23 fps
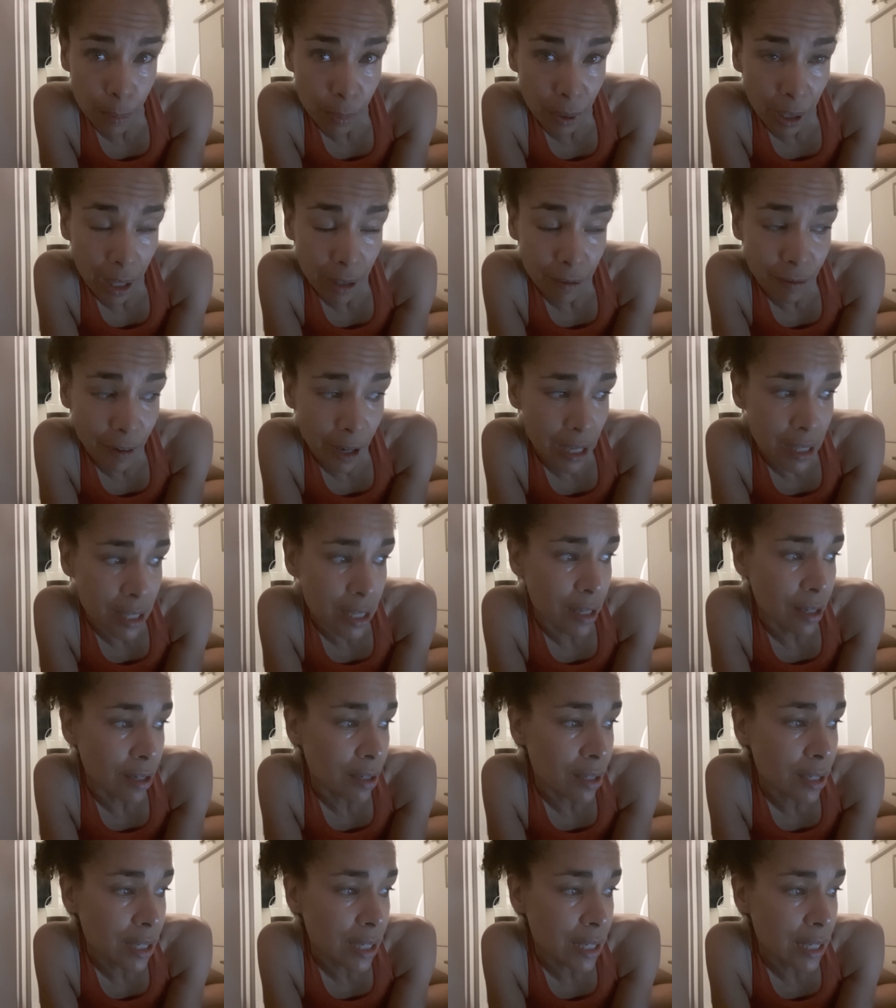the blood
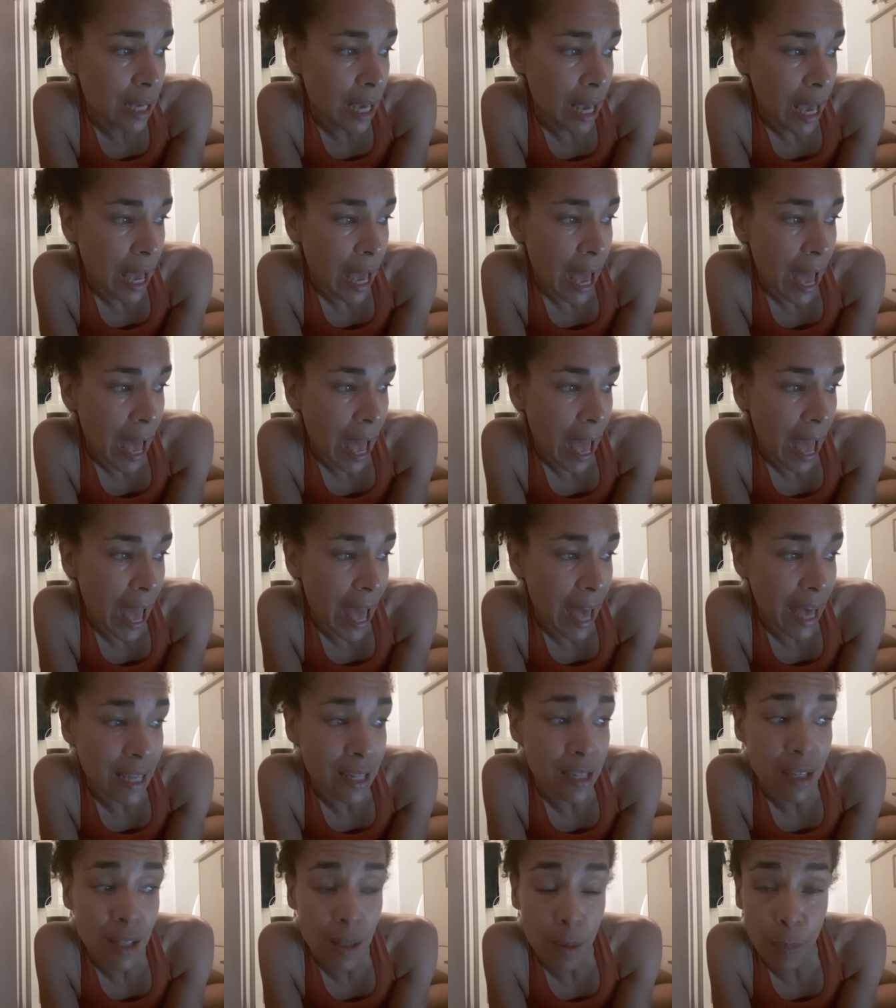vessels
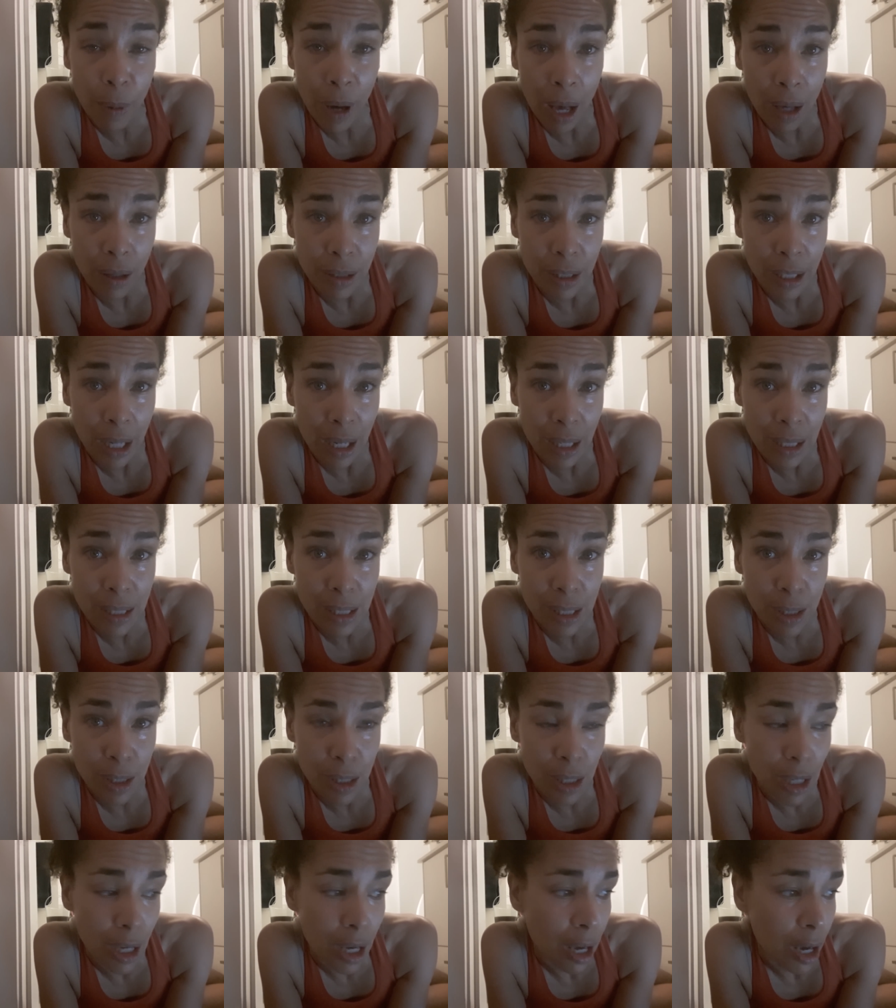and the bile
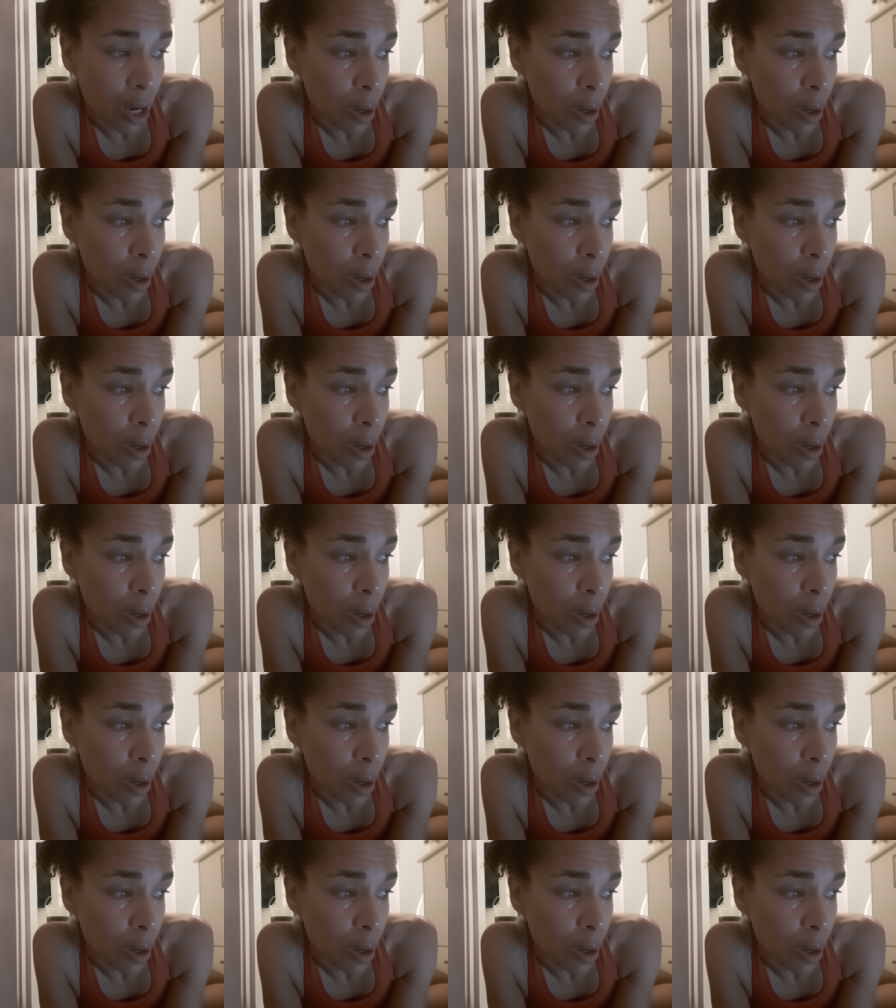ducts,